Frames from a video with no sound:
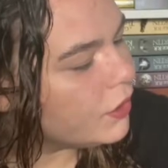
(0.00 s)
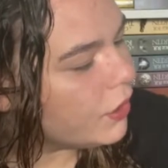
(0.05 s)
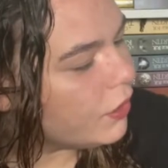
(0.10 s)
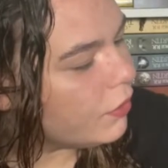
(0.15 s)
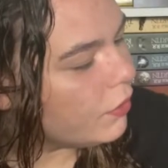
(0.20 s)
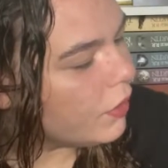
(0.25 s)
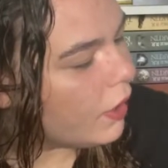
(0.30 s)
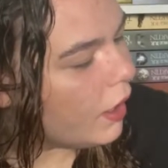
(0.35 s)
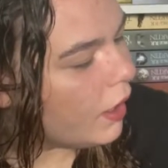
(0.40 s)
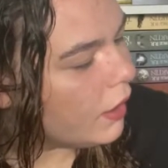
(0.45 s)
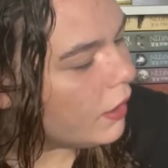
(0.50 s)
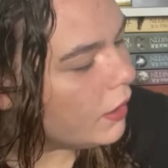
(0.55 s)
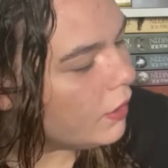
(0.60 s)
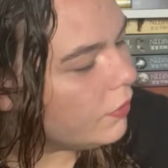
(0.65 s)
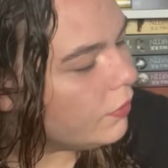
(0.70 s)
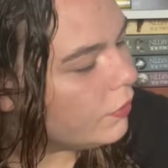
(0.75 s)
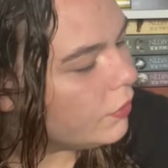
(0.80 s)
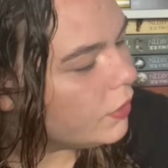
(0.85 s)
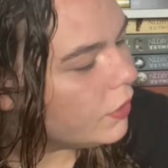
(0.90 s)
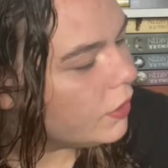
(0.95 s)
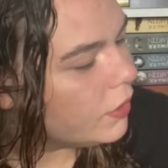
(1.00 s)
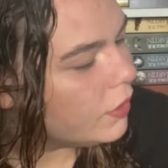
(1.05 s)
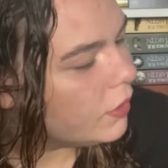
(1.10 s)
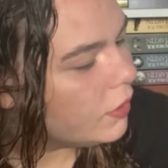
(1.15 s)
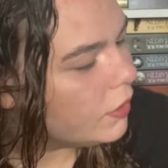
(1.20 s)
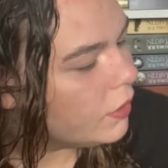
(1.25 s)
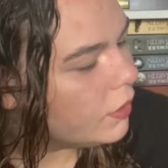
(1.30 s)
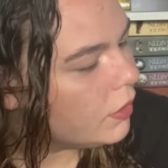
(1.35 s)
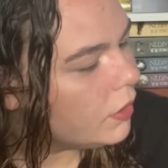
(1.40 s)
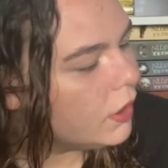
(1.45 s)
arrived.
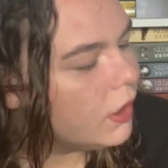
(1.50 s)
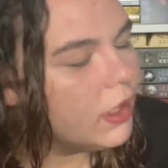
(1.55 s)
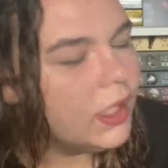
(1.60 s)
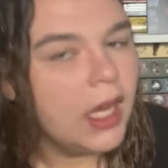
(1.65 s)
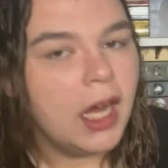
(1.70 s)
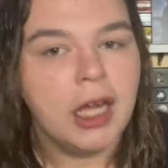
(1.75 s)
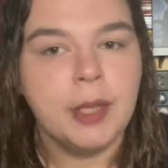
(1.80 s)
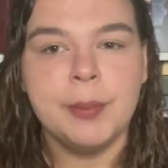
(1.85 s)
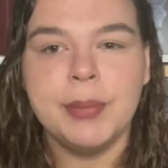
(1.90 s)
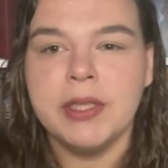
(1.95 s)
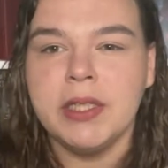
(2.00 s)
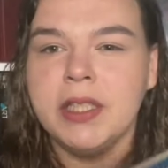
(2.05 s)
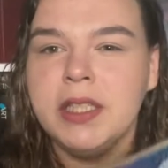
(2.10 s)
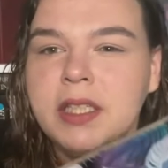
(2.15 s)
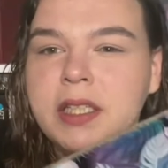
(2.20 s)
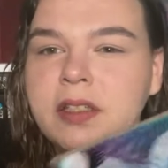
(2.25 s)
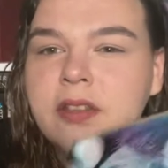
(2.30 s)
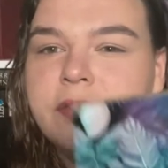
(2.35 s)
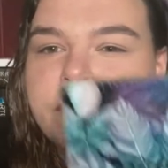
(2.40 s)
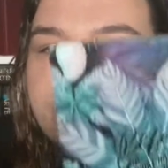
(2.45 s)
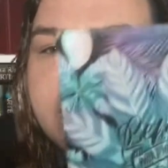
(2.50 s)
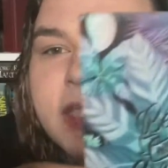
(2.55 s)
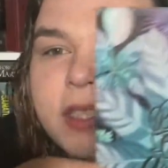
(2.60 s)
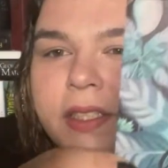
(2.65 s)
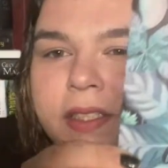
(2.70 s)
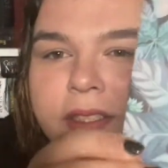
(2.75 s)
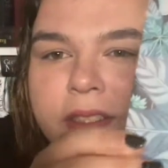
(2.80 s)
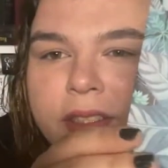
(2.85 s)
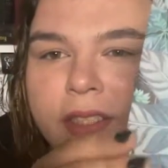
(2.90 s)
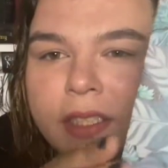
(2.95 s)
I believe
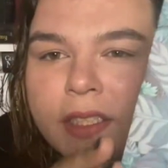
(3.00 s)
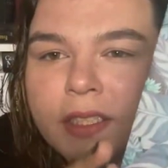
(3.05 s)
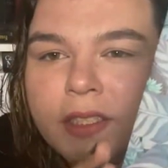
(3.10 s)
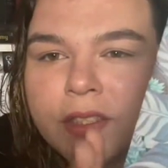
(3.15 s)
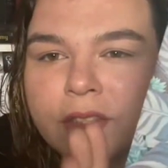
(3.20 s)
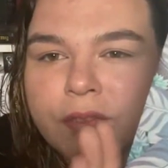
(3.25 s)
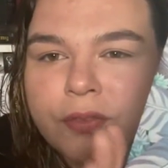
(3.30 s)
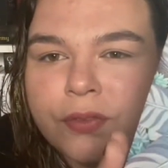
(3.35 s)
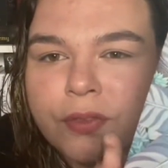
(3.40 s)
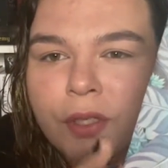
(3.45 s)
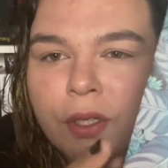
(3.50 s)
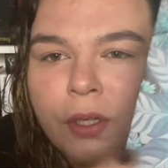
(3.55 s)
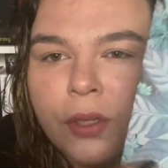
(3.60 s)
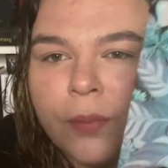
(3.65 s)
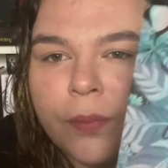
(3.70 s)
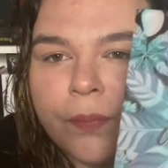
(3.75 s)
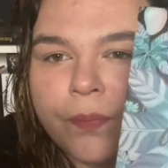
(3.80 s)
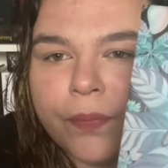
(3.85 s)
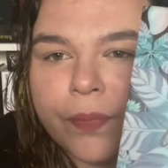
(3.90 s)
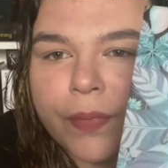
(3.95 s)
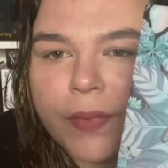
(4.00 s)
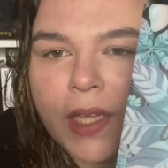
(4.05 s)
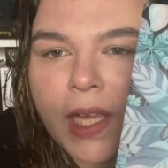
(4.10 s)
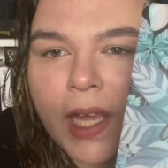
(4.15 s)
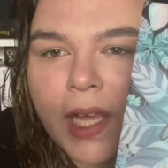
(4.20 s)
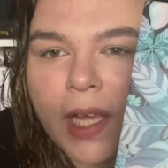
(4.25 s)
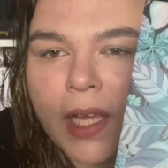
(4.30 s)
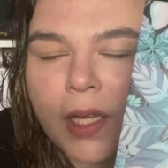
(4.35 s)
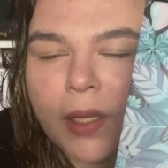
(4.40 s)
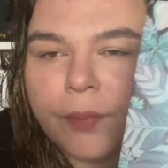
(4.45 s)
this is from
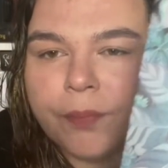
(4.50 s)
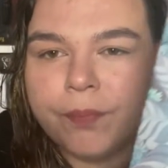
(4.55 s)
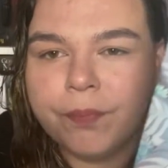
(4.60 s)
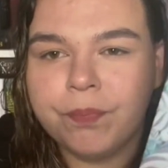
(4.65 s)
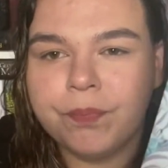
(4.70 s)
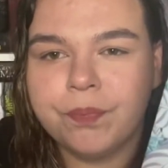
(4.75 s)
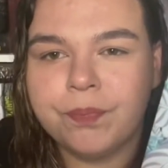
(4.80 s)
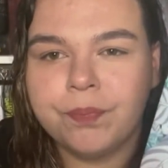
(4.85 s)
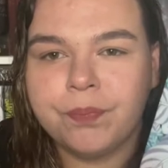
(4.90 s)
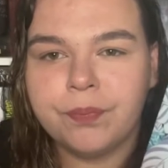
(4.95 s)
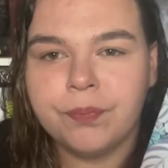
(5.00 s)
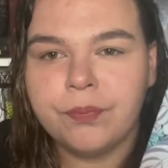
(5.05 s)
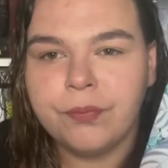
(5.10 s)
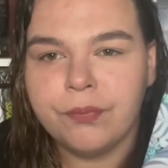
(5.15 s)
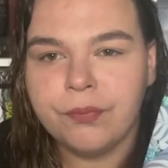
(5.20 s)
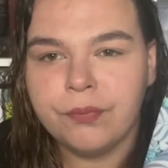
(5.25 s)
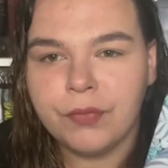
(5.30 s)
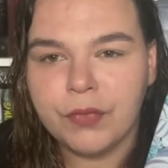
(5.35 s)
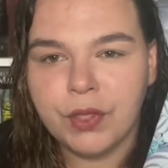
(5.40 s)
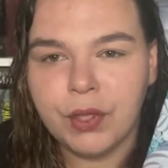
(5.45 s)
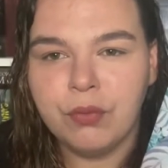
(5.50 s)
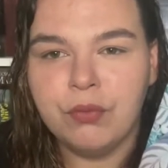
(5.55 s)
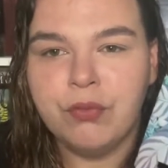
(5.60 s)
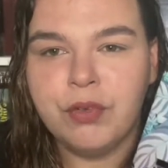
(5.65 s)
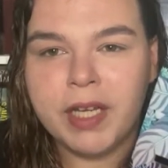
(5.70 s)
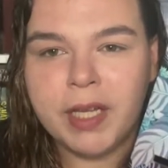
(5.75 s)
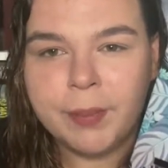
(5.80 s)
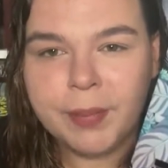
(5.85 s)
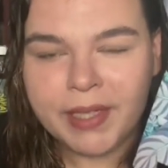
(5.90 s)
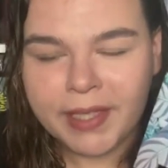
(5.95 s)
um,
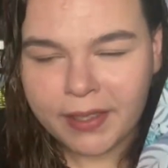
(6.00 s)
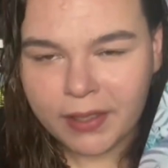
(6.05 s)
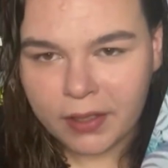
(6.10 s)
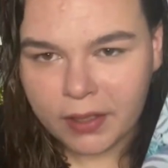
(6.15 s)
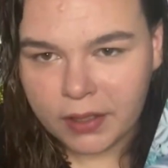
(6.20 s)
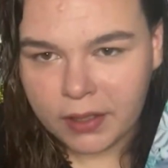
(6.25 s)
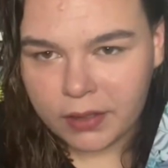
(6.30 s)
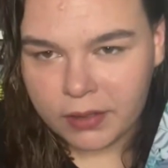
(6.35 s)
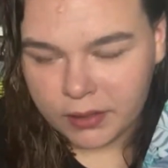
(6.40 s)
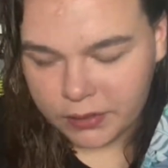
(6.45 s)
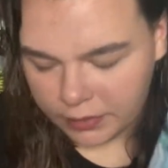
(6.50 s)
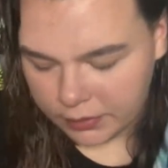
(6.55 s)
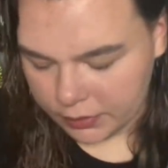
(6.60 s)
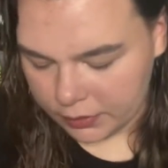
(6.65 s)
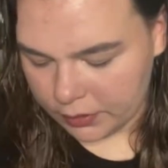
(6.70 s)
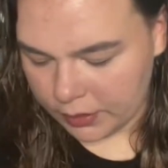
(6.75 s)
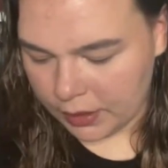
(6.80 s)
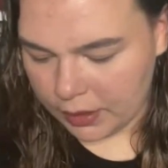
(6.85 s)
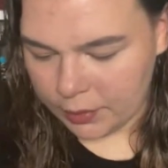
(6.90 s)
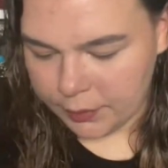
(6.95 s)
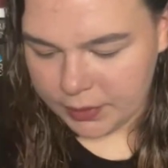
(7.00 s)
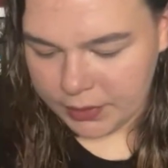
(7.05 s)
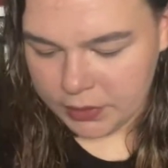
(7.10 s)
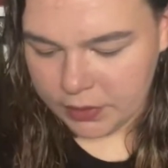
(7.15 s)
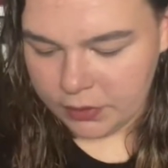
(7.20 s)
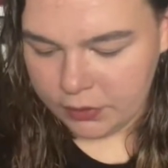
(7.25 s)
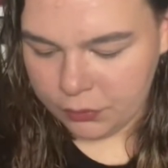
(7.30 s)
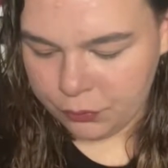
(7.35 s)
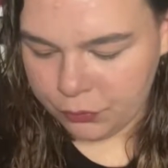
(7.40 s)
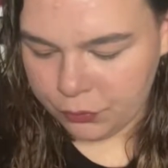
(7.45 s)
Raybearer I
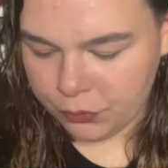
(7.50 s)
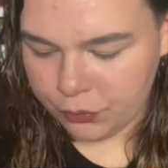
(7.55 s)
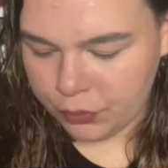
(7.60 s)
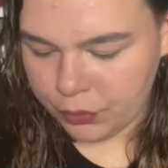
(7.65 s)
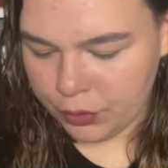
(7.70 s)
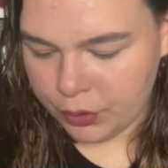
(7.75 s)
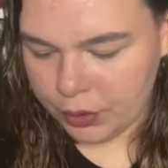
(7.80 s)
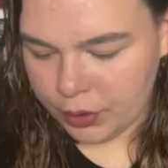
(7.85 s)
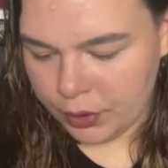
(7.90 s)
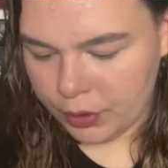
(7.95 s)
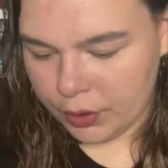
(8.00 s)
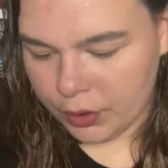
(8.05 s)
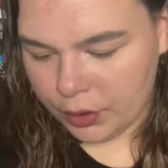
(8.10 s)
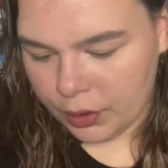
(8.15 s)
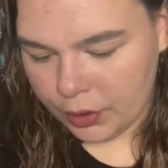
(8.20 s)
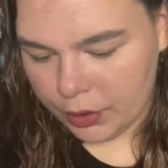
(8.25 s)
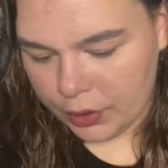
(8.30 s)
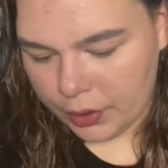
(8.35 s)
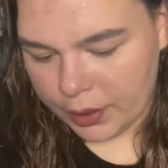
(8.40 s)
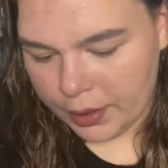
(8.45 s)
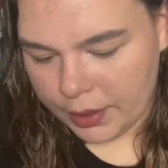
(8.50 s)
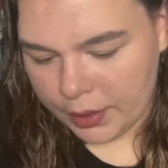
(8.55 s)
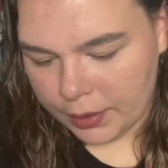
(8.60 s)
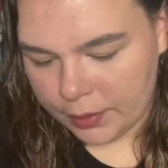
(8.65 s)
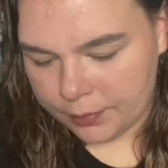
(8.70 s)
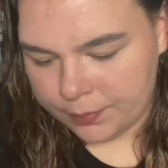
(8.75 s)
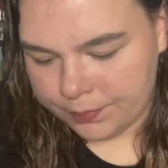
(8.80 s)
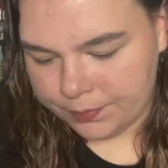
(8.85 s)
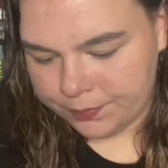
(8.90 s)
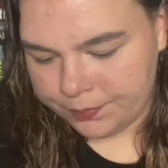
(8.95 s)
believe.
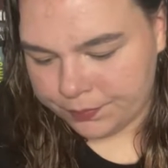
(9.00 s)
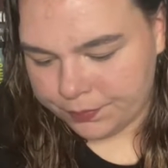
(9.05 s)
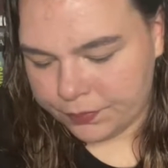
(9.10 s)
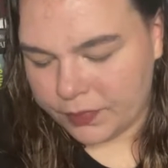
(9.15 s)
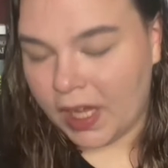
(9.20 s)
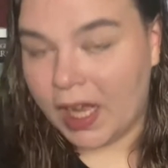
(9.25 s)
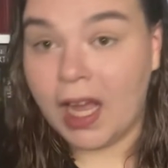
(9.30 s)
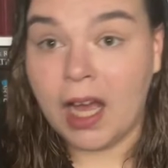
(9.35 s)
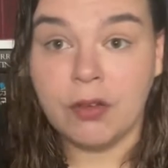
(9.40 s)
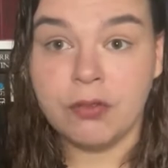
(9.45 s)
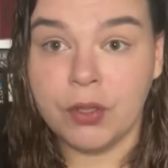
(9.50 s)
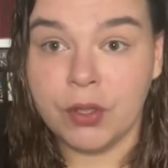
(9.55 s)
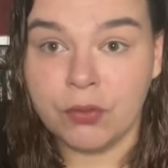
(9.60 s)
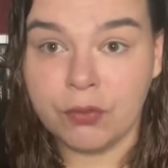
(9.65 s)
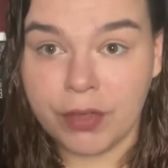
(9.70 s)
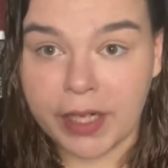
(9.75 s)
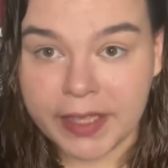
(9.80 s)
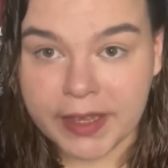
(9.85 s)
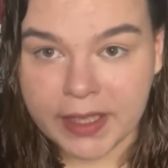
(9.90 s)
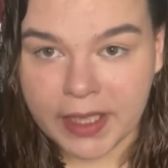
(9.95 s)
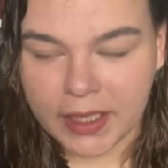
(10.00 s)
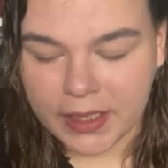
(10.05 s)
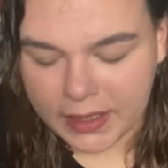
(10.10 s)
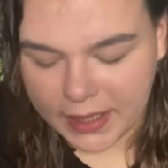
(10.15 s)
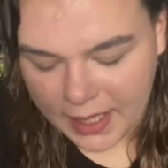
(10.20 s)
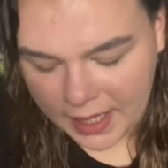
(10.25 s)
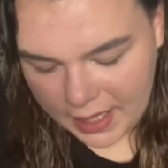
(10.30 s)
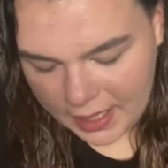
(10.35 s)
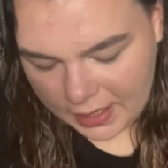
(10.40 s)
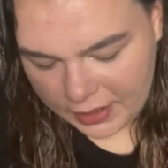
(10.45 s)
Um, I have not read that
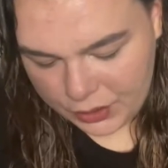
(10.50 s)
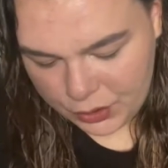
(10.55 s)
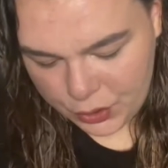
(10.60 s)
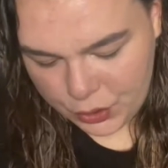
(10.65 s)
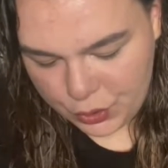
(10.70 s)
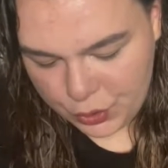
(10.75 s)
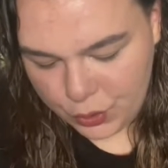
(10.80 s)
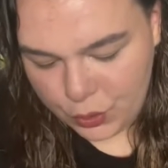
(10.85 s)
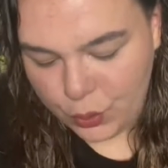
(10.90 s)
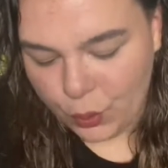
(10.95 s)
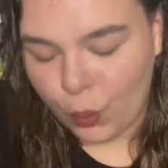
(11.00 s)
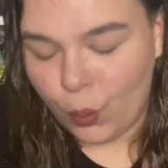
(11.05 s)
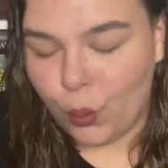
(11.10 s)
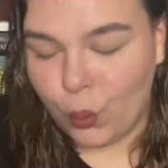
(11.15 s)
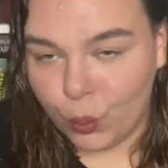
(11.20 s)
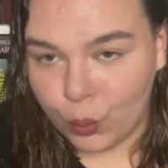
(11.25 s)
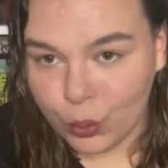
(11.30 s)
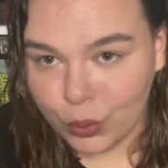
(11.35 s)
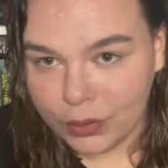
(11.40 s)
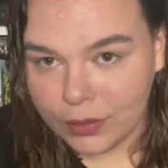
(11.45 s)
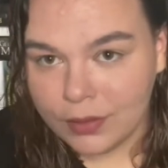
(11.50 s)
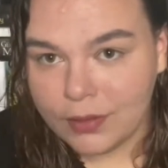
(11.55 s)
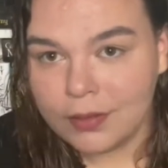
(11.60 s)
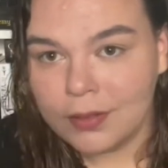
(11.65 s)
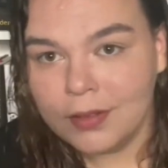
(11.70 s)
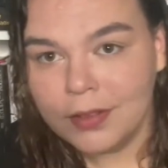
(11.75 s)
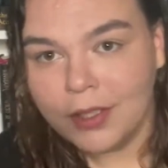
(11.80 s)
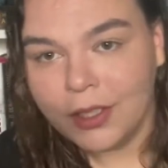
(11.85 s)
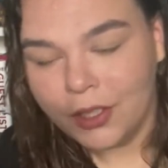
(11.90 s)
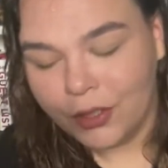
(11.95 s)
yet. I do own
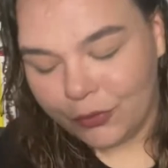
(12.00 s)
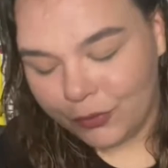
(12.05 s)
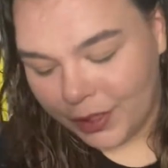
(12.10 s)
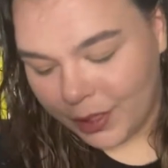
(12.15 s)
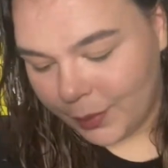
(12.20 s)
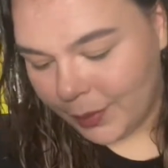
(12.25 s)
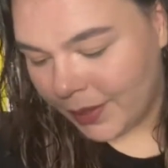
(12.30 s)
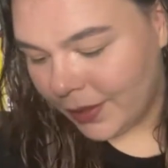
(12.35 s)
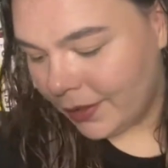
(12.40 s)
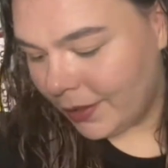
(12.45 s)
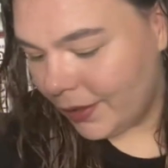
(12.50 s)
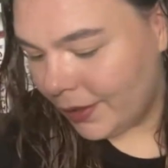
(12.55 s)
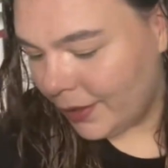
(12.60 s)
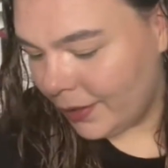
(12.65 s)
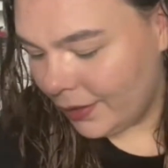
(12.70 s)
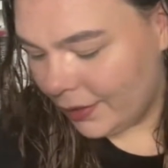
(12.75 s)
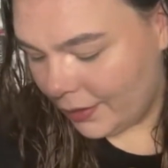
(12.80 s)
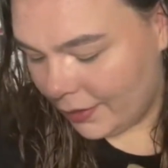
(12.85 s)
Raybearer